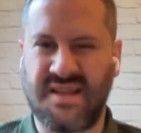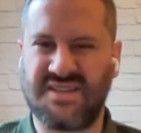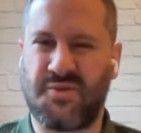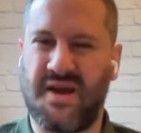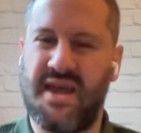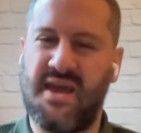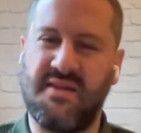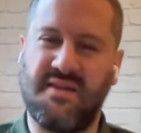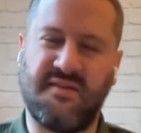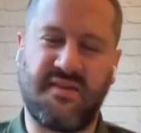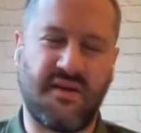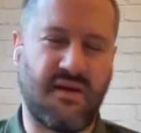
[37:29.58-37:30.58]
And that's why I hate
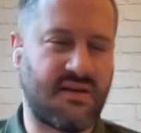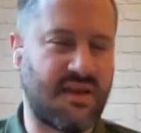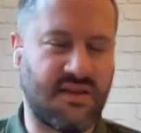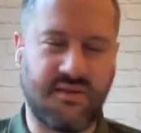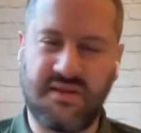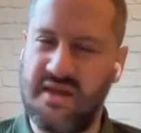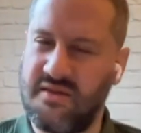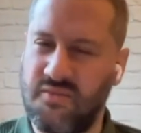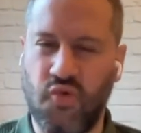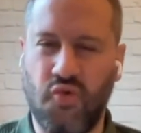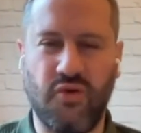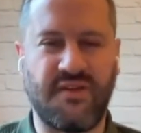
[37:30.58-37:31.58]
these things. I get them
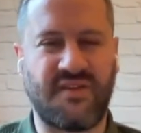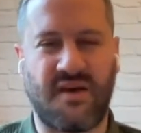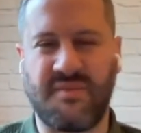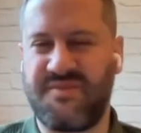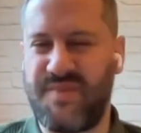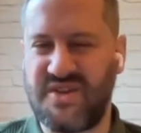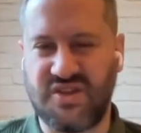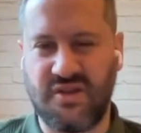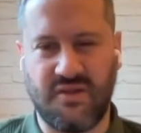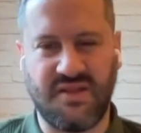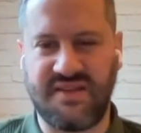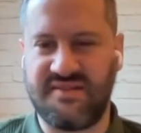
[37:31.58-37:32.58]
all the time, especially
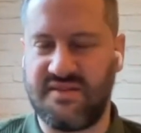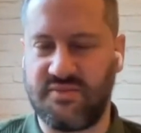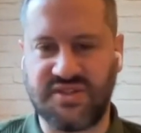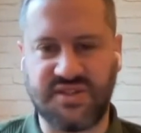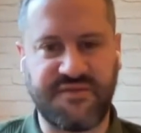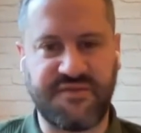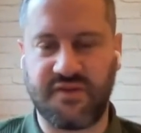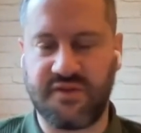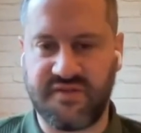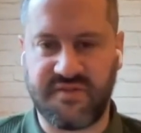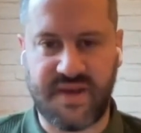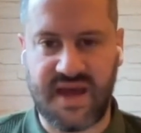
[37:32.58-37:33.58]
on LinkedIn, which is full
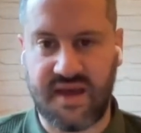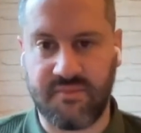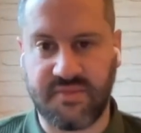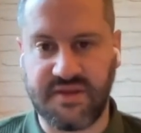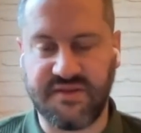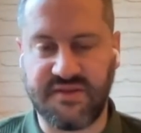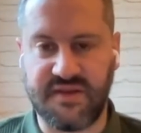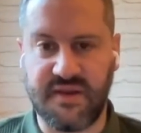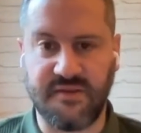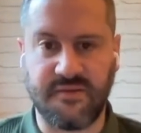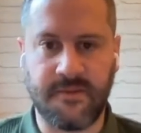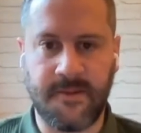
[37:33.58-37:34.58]
of spam these
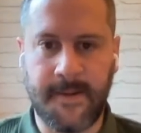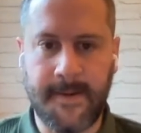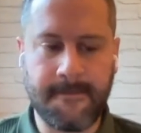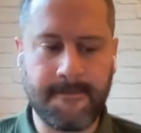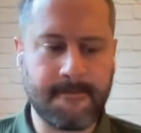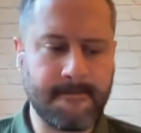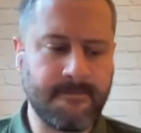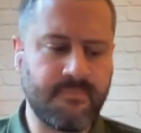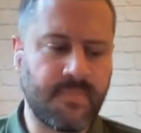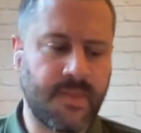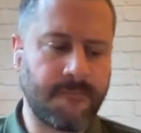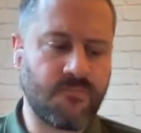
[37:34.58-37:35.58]
days.
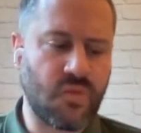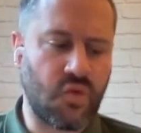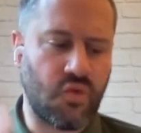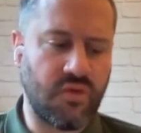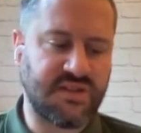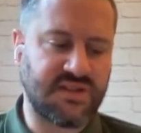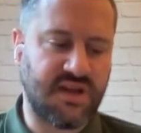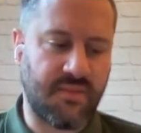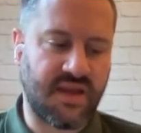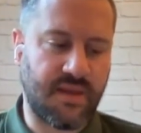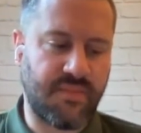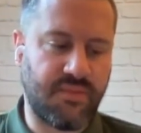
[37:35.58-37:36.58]
All the time
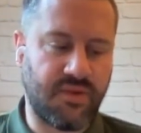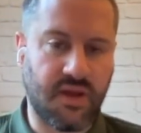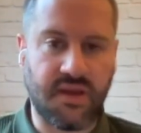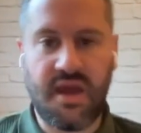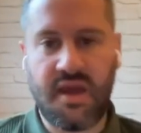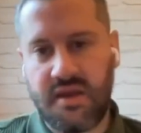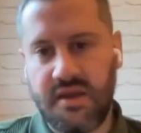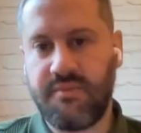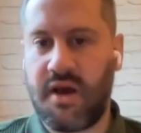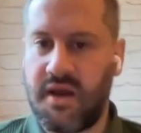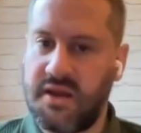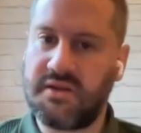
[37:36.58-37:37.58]
I get people going, hey,
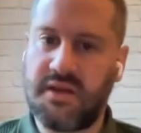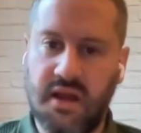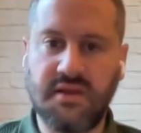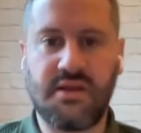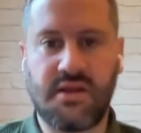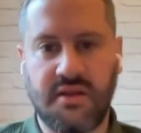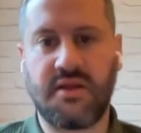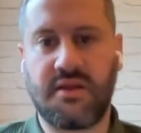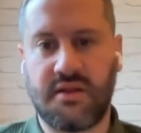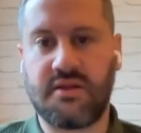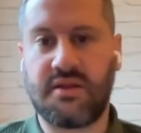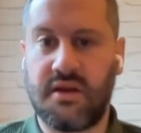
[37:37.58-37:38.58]
Mike, la, la, la, la,
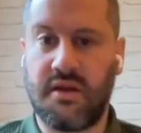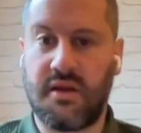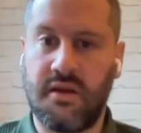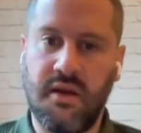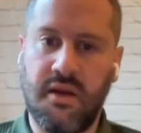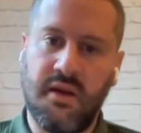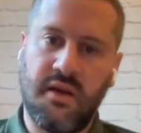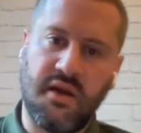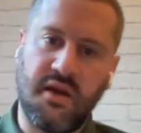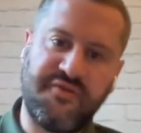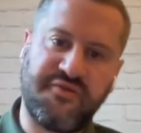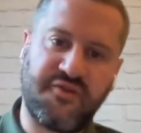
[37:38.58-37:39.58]
la.
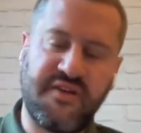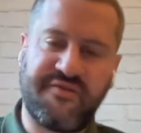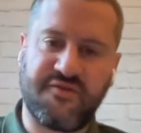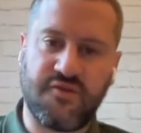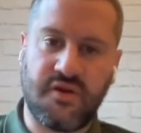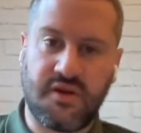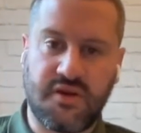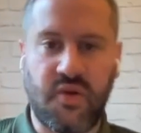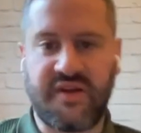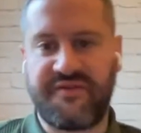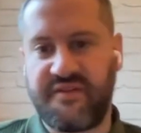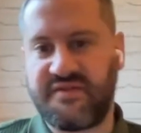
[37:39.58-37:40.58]
Are you free for a
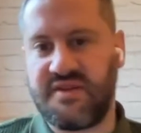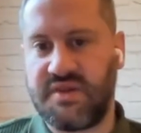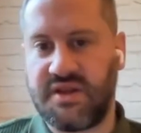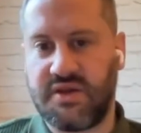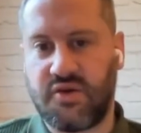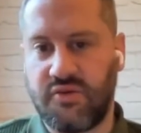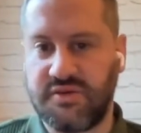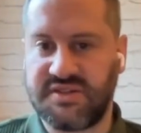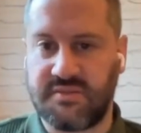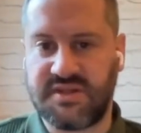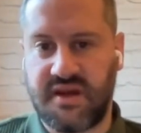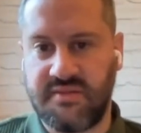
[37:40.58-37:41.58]
quick 15-minute call
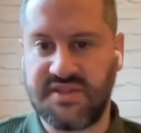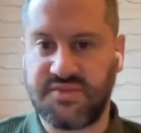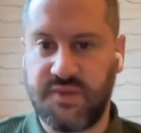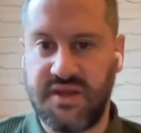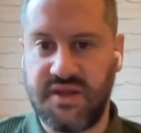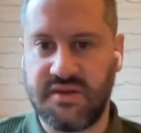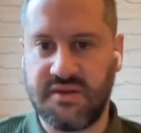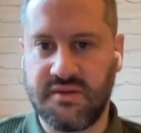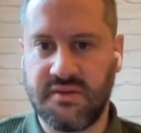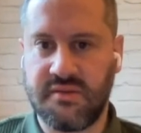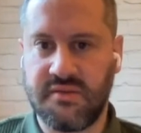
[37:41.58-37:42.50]
sometime this week?